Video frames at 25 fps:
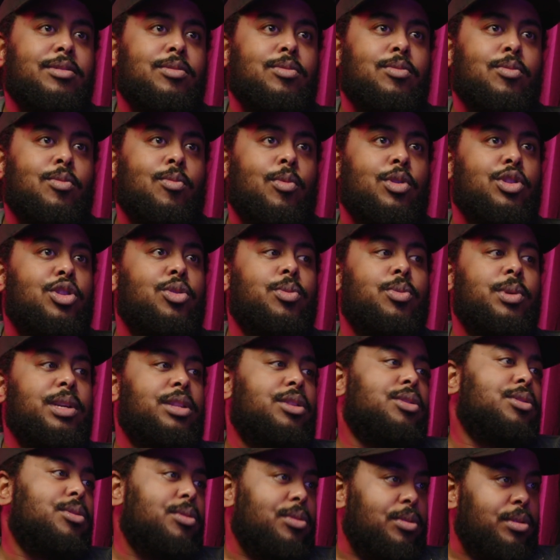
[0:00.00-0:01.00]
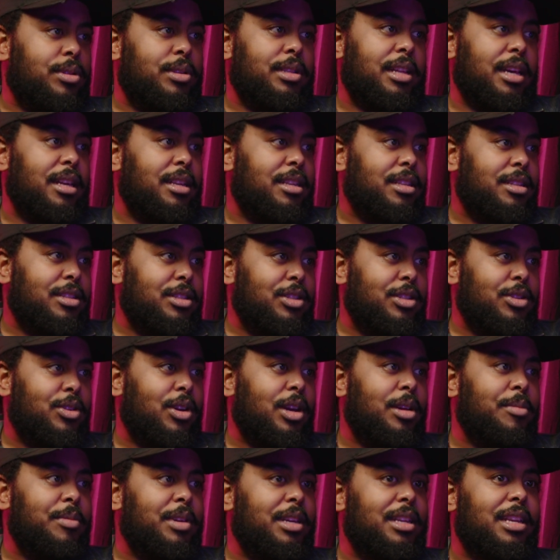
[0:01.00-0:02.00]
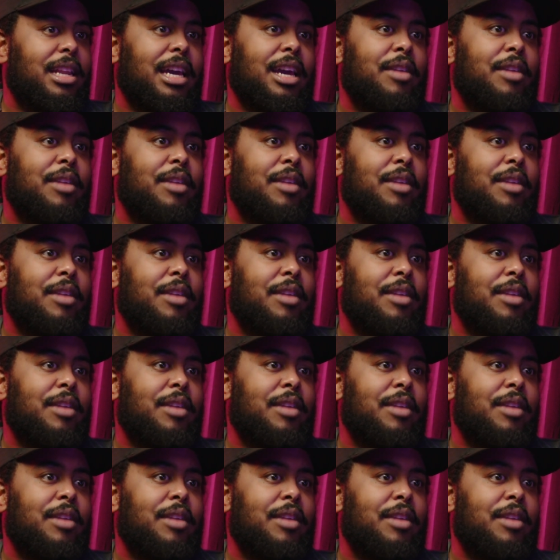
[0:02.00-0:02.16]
what do we do then? Do you know what I mean?